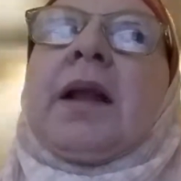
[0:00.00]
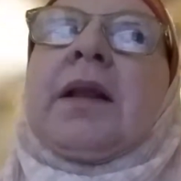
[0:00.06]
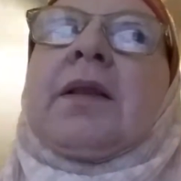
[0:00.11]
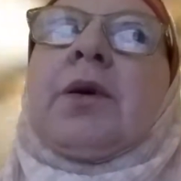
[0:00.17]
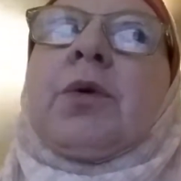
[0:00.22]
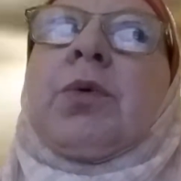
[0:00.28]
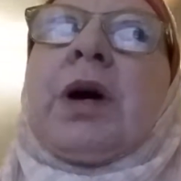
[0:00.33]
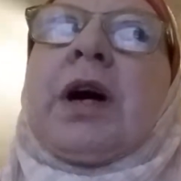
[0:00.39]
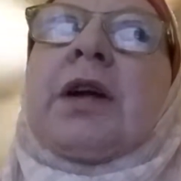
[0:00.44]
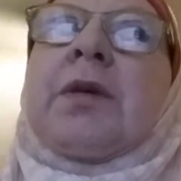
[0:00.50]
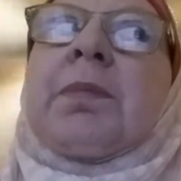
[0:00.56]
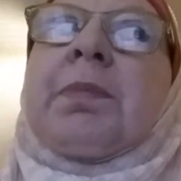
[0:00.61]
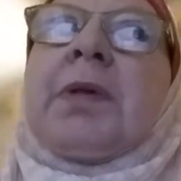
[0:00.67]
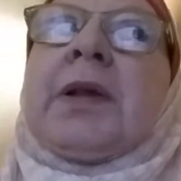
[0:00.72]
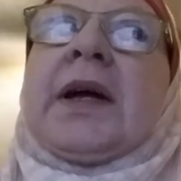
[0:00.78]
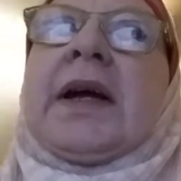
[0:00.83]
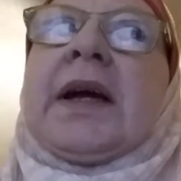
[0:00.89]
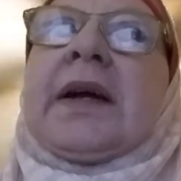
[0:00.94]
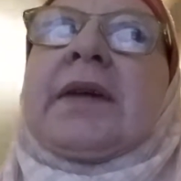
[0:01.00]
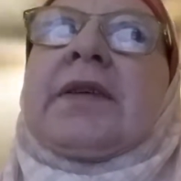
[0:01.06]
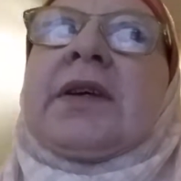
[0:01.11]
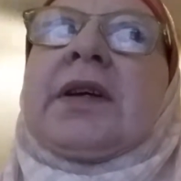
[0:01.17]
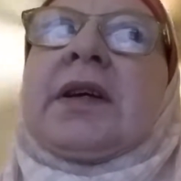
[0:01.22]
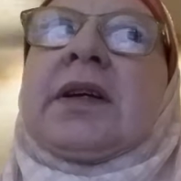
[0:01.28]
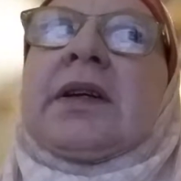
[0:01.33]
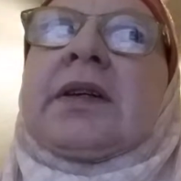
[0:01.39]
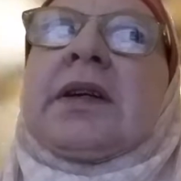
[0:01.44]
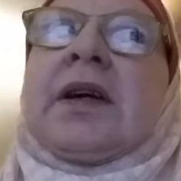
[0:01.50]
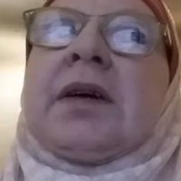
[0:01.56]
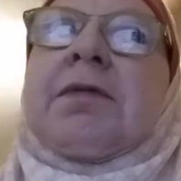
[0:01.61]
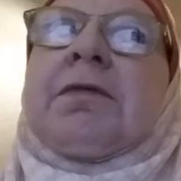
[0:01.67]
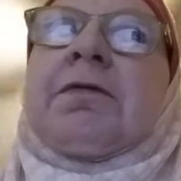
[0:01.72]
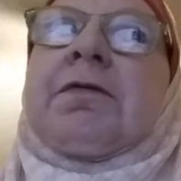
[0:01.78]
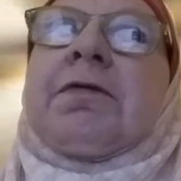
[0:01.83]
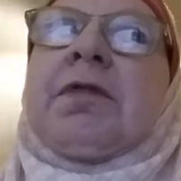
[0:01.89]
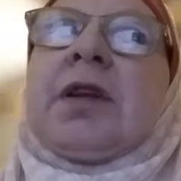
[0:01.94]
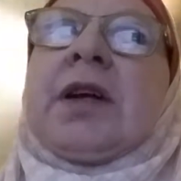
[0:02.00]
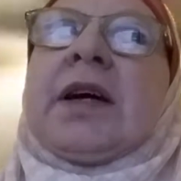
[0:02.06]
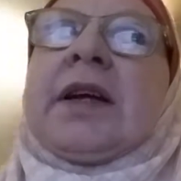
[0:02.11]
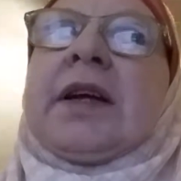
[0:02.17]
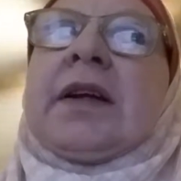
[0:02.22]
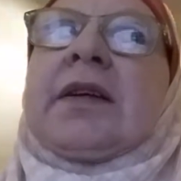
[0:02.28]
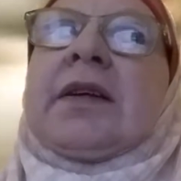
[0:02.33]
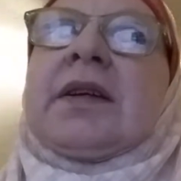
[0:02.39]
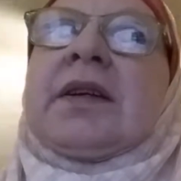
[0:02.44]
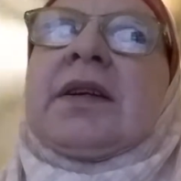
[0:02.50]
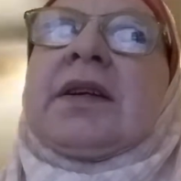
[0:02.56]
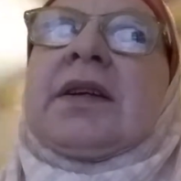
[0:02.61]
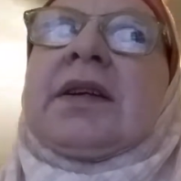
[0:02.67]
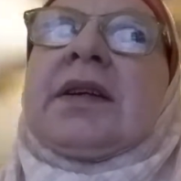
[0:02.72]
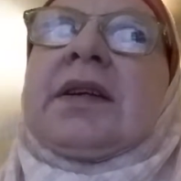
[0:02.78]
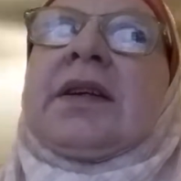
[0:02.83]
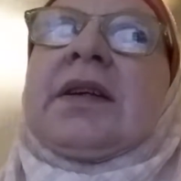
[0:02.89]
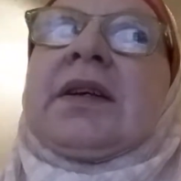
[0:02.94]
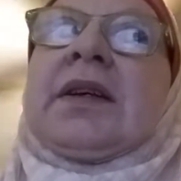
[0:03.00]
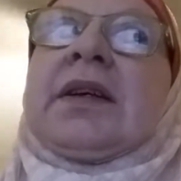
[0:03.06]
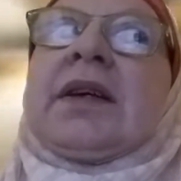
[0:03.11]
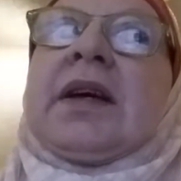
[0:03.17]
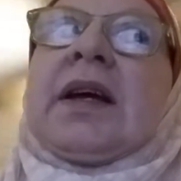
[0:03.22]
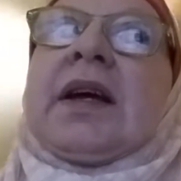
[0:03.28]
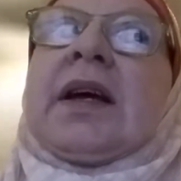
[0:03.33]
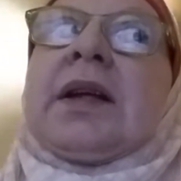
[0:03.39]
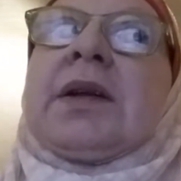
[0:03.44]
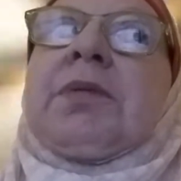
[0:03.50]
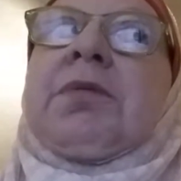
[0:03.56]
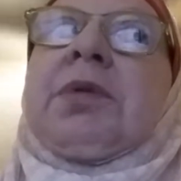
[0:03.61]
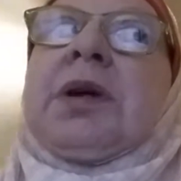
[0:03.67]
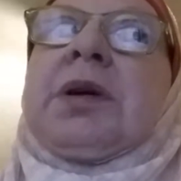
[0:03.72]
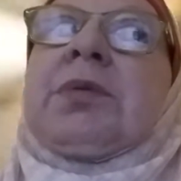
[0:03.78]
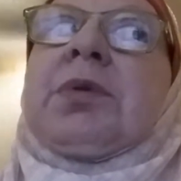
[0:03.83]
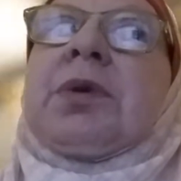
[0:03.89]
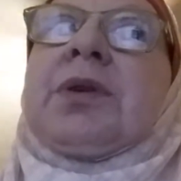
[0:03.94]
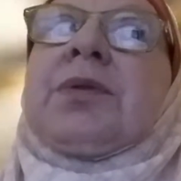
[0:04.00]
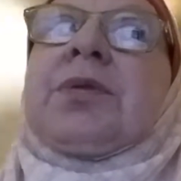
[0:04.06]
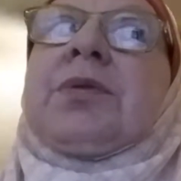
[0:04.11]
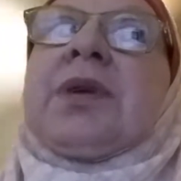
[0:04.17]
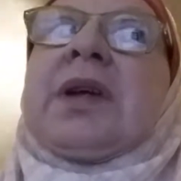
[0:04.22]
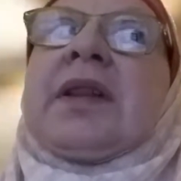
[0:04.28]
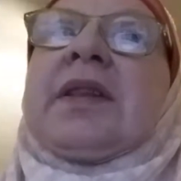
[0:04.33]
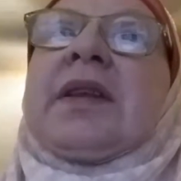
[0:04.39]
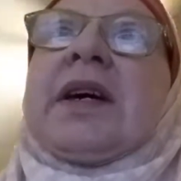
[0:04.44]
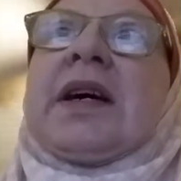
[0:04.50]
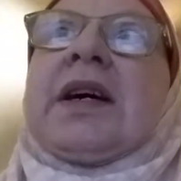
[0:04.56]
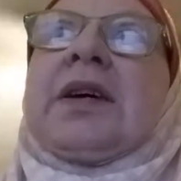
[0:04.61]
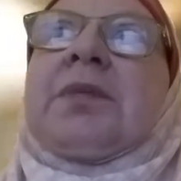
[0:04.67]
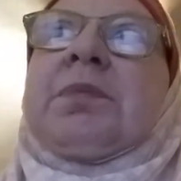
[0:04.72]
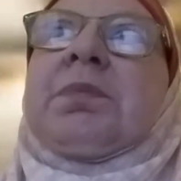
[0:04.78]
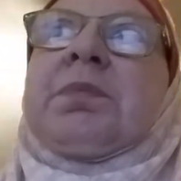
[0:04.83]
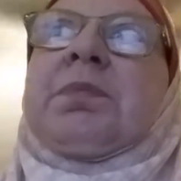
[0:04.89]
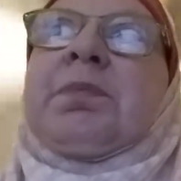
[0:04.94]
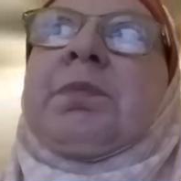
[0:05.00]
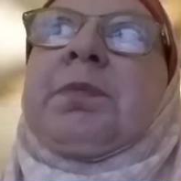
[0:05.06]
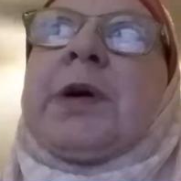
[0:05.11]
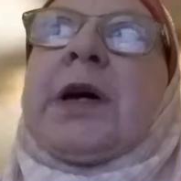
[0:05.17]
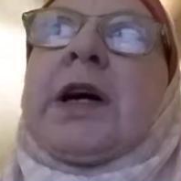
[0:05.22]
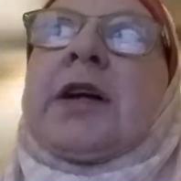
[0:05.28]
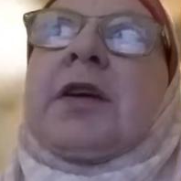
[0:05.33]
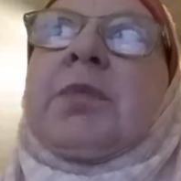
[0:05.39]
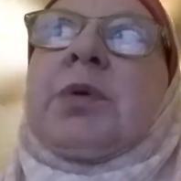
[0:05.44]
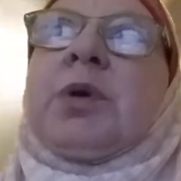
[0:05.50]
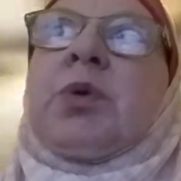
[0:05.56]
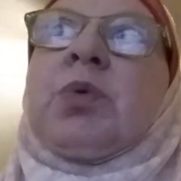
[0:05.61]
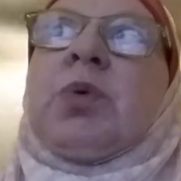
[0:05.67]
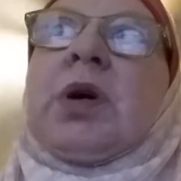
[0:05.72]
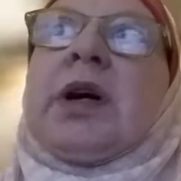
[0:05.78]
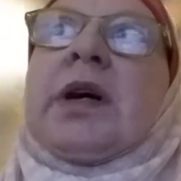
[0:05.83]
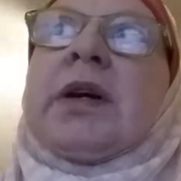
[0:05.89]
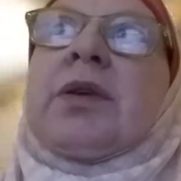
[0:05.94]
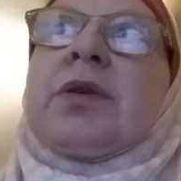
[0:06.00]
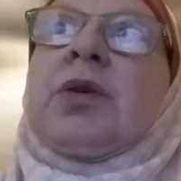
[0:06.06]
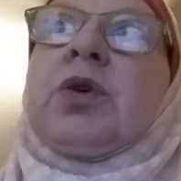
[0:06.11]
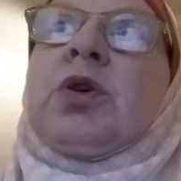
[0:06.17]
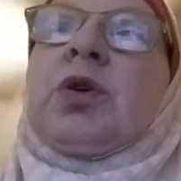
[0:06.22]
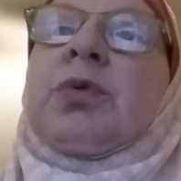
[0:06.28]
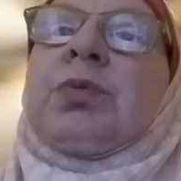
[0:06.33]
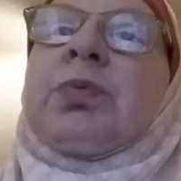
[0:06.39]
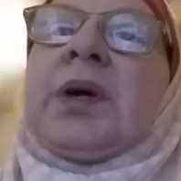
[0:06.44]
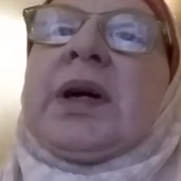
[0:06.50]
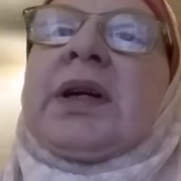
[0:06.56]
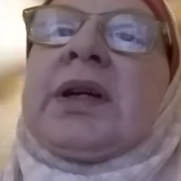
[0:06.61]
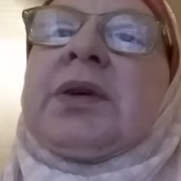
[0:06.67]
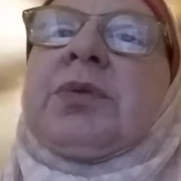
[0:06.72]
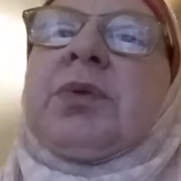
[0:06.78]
the water plant got flooded. And we were without potable water, or running